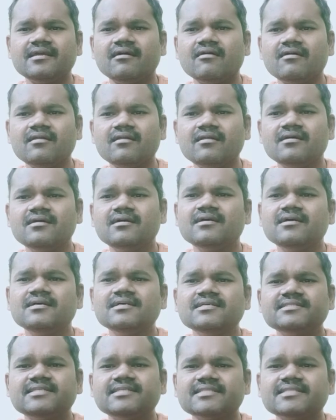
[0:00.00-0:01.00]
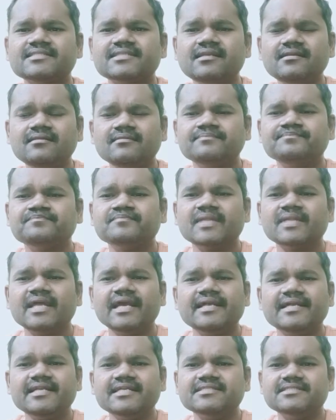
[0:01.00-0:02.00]
or section
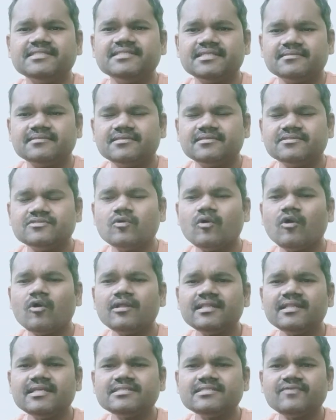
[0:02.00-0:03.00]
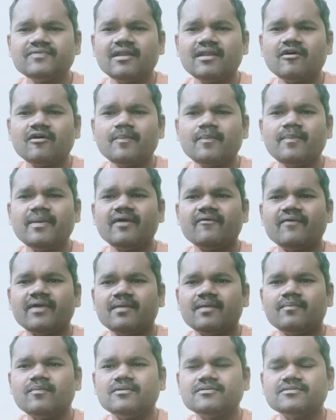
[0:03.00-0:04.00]
80G. So all this will not be
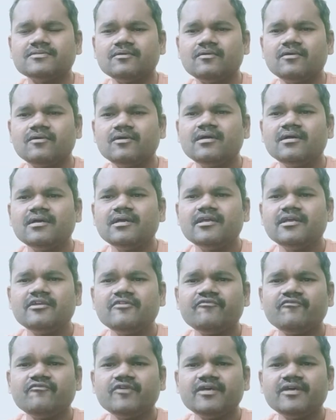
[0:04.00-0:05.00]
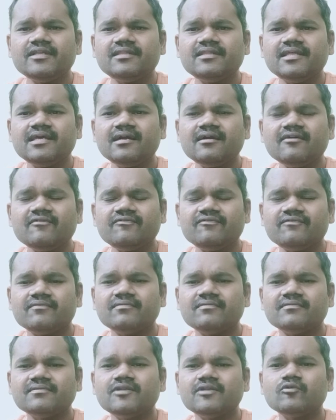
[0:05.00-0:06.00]
available. So if we think of
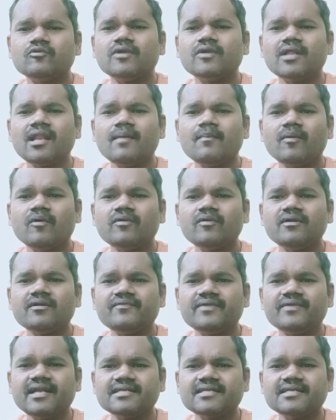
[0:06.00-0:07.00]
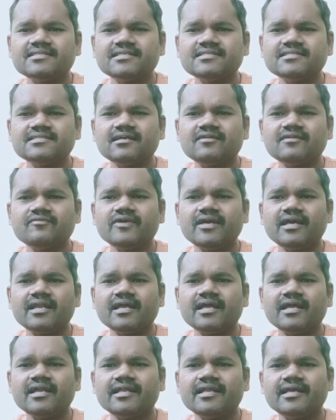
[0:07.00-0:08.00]
the total amount of deductions that we are
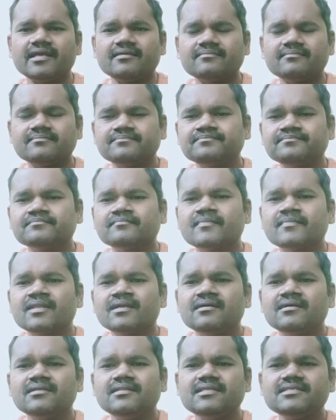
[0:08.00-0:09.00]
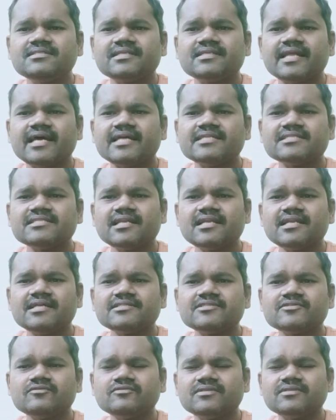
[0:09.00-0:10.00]
getting, this translates
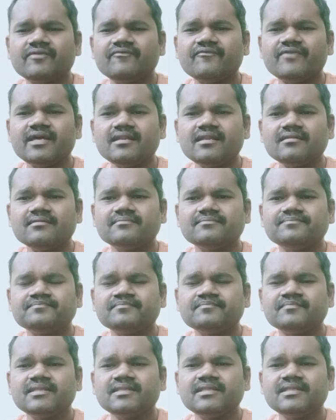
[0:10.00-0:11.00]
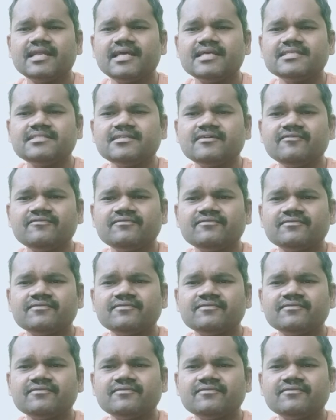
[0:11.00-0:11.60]
to somewhere in the range of